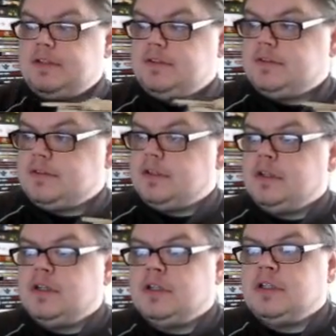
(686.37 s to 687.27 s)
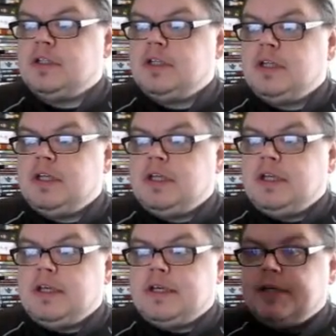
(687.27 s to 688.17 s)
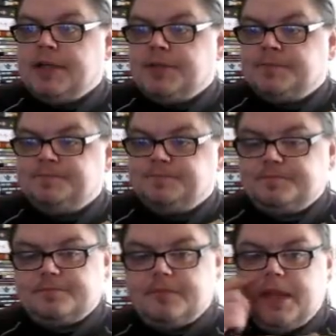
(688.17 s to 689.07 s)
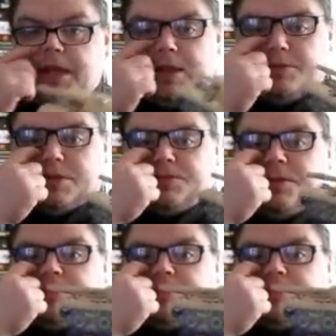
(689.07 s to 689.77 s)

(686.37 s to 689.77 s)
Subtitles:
So, yeah, it transforms